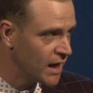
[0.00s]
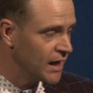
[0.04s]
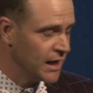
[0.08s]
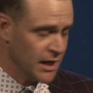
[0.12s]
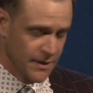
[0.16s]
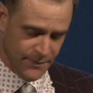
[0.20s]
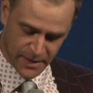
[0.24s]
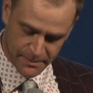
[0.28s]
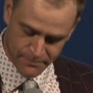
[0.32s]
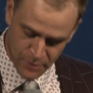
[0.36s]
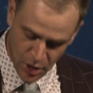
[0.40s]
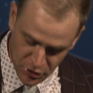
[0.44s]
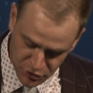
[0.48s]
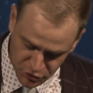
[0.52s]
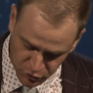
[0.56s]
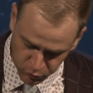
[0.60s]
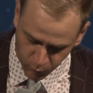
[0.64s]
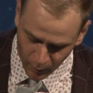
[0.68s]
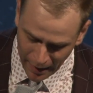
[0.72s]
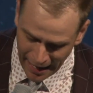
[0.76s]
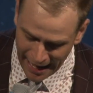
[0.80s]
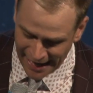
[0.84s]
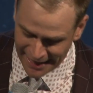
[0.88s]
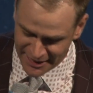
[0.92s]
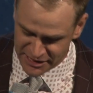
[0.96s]
The most
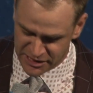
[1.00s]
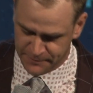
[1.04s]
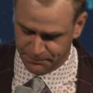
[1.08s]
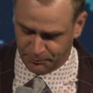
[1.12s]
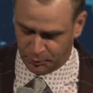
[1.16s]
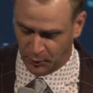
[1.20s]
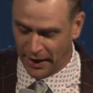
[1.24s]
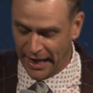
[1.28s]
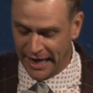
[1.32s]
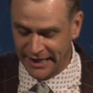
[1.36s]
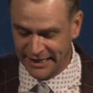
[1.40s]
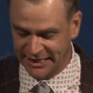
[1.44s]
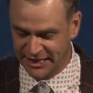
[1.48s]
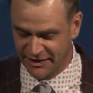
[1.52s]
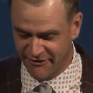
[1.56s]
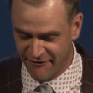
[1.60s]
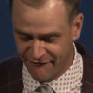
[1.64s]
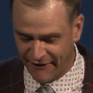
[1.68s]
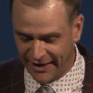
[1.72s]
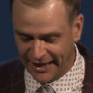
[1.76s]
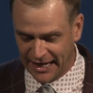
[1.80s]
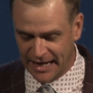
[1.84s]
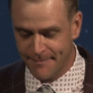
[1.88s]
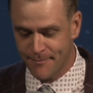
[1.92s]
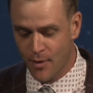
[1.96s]
widespread and
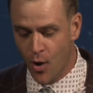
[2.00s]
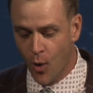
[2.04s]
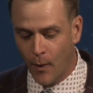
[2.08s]
available